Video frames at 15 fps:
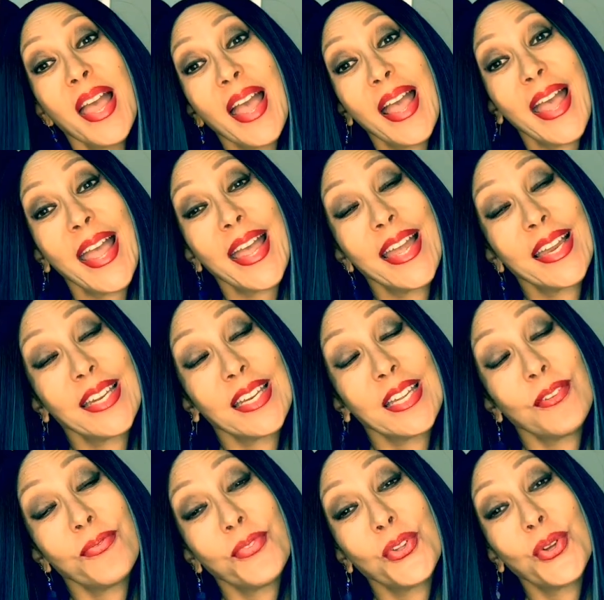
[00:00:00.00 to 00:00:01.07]
And
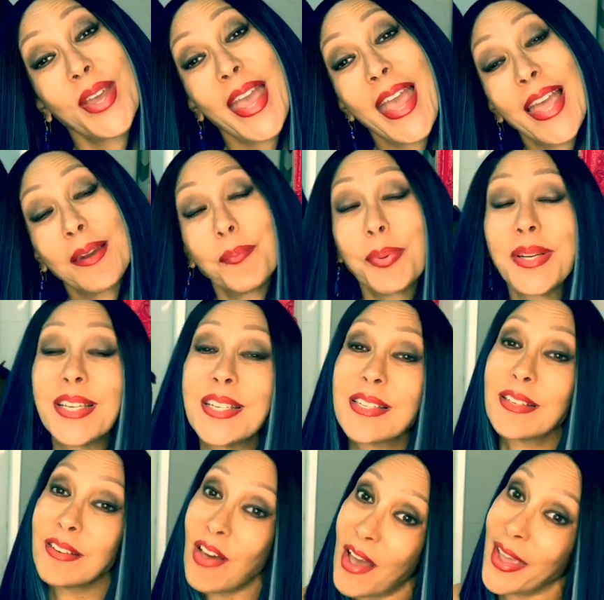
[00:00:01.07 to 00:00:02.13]
if you can,
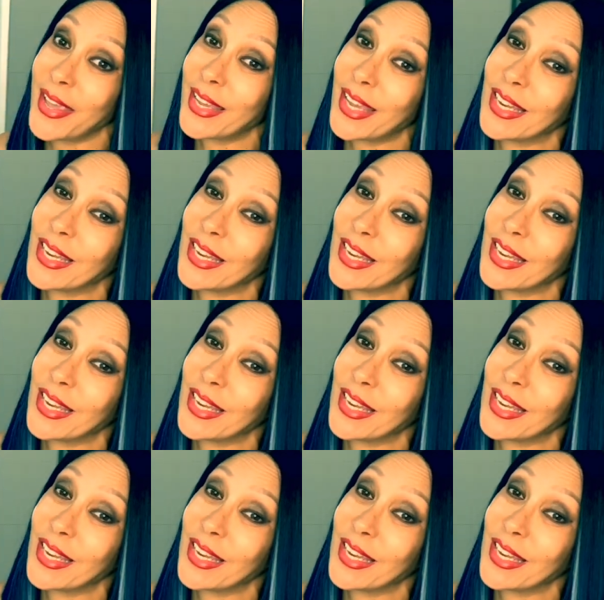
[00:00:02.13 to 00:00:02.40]
please like.